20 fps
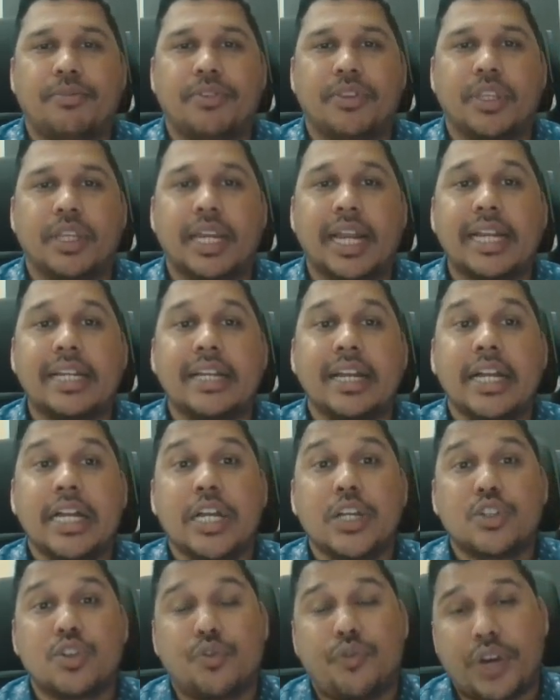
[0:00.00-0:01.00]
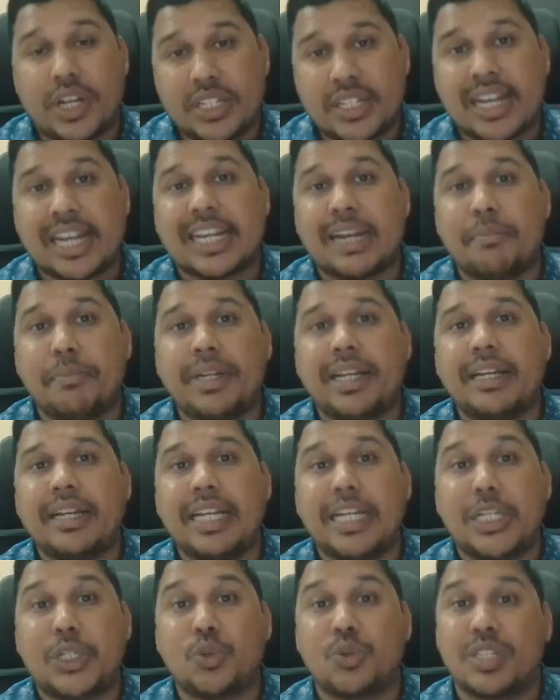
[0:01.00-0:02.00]
Right? So first attempt
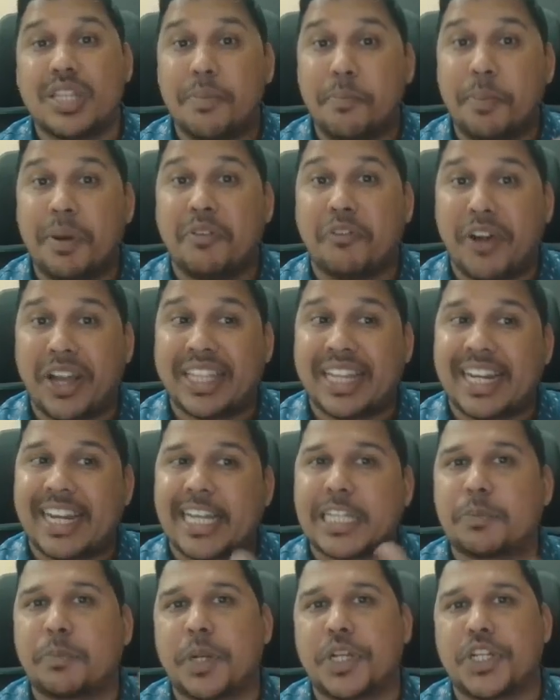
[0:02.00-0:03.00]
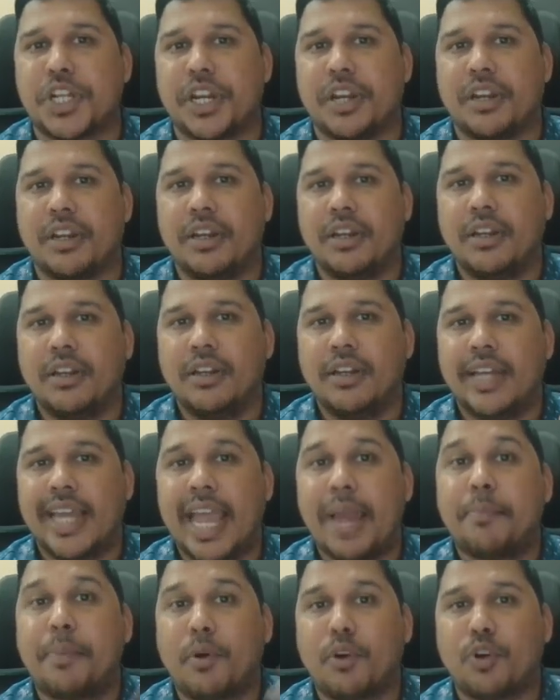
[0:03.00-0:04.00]
is to simplify that expression a
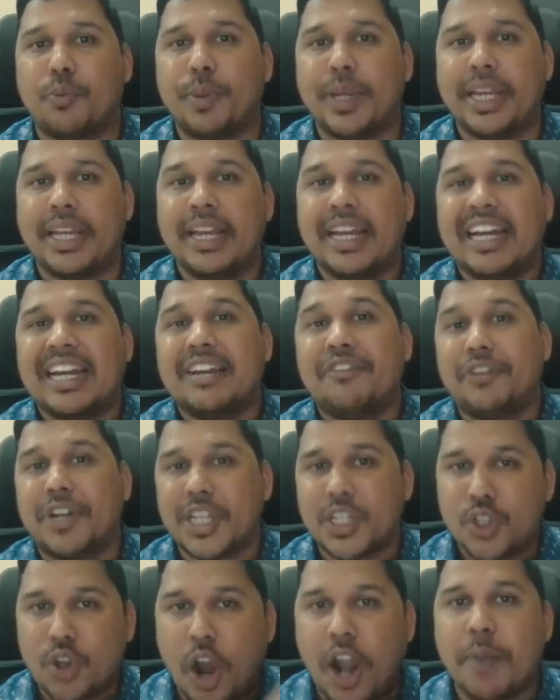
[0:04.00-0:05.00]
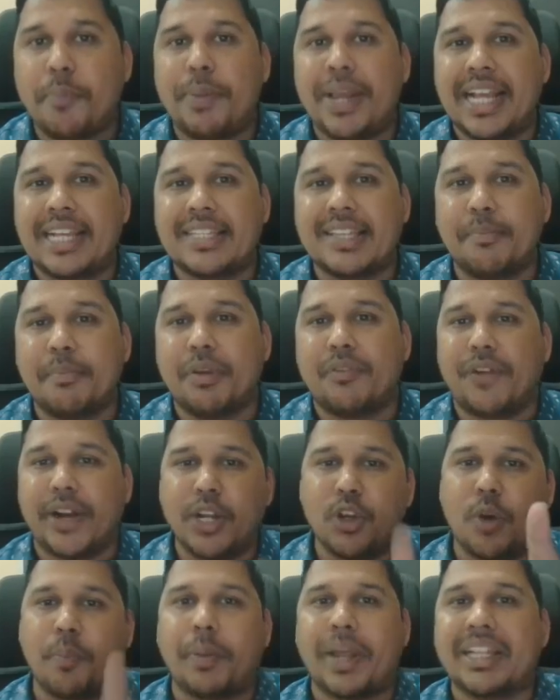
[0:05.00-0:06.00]
power b. If it is not being simplified, you
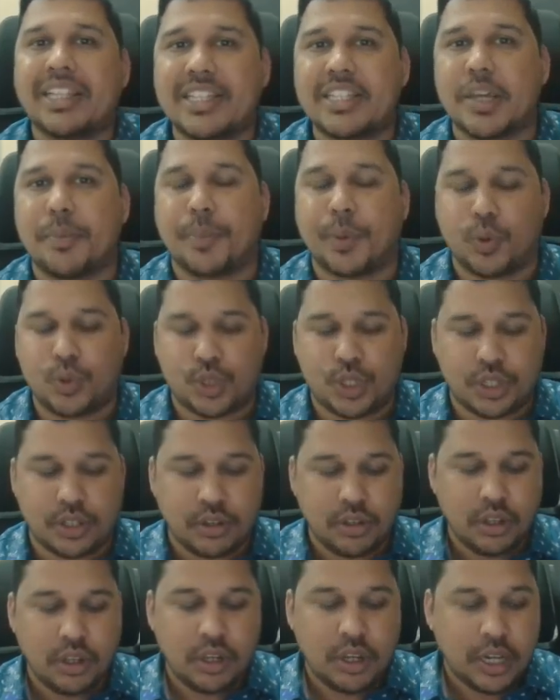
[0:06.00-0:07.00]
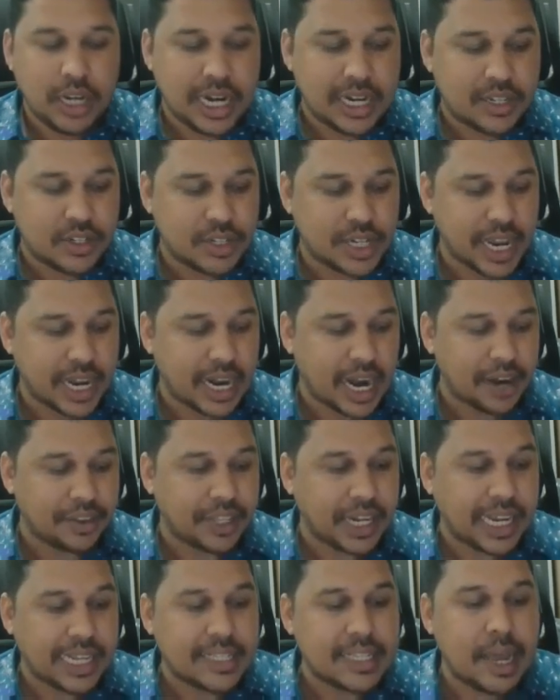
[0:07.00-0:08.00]
apply this approach. Let's take another
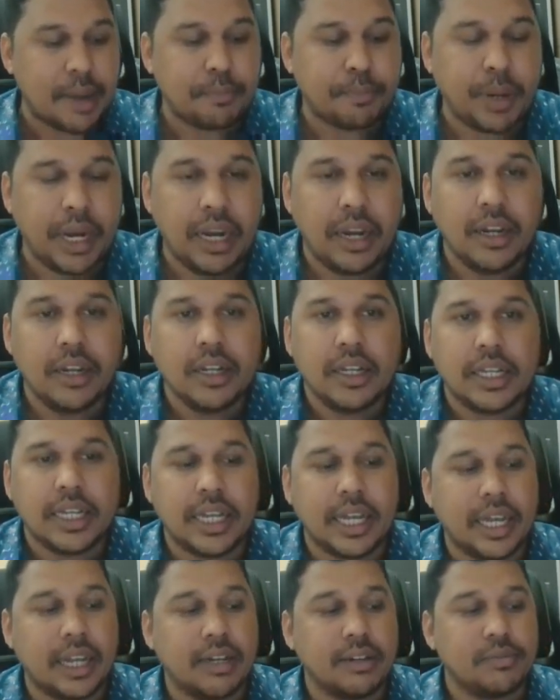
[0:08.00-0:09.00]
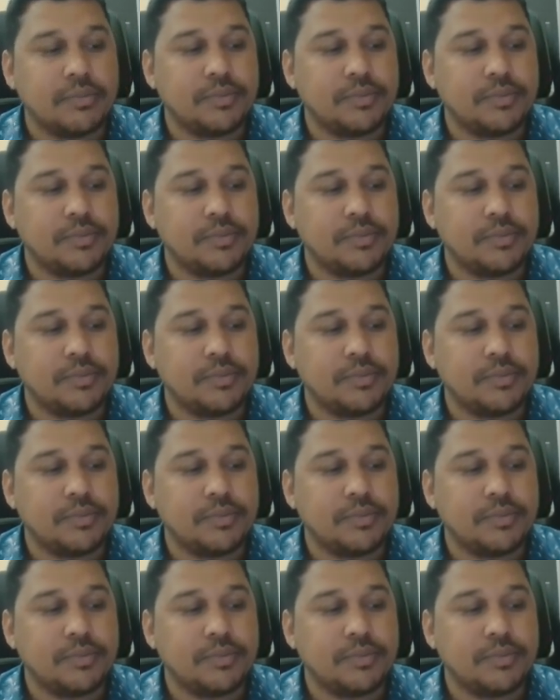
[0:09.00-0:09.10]
example here.